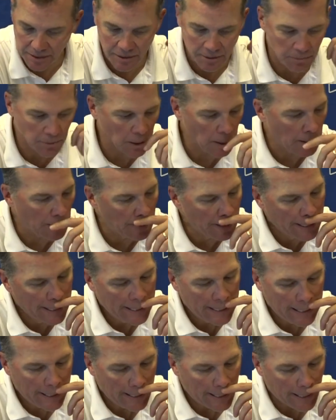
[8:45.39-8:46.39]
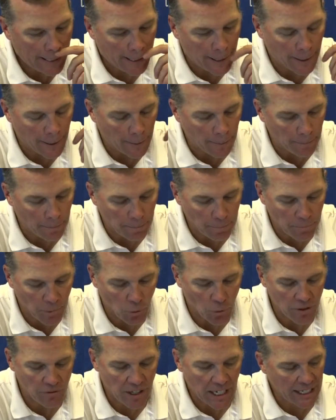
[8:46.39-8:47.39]
tomorrow. But
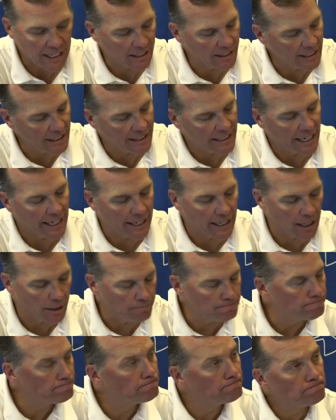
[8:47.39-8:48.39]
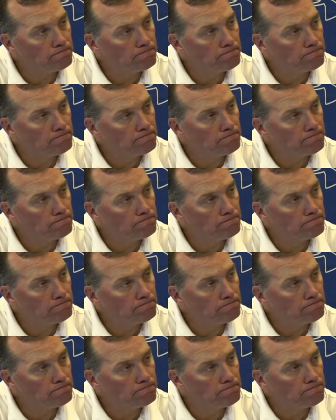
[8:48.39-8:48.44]
we've got to clean that up.